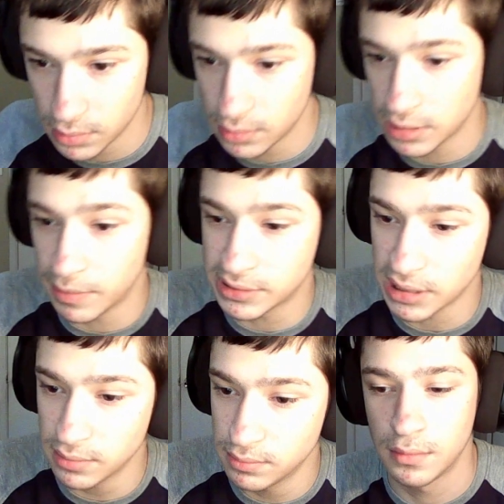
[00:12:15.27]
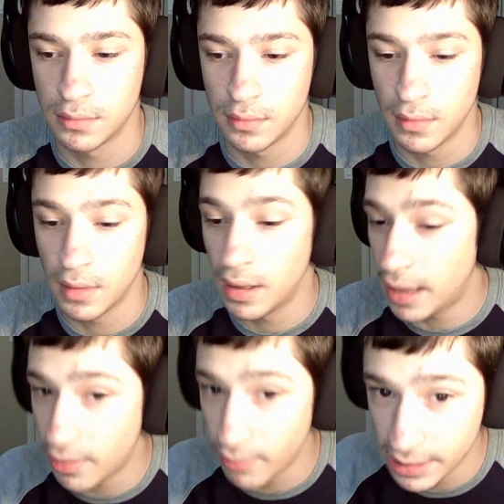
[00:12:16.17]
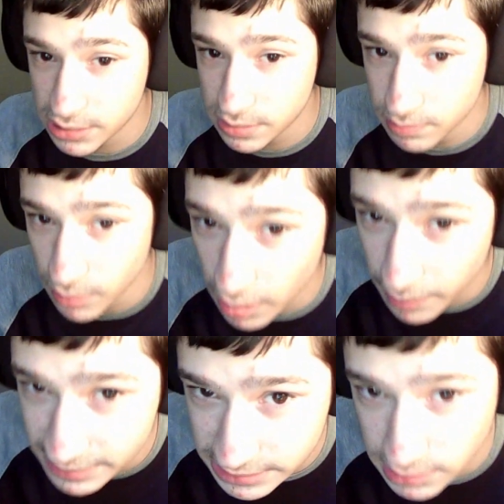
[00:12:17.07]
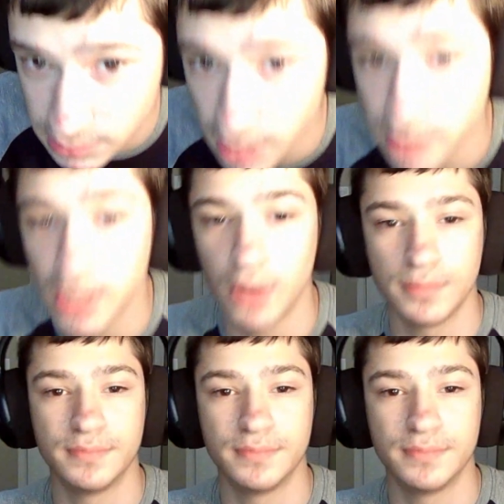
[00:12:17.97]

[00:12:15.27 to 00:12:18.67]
Give me a second. Anyways, with all that being said and done, though,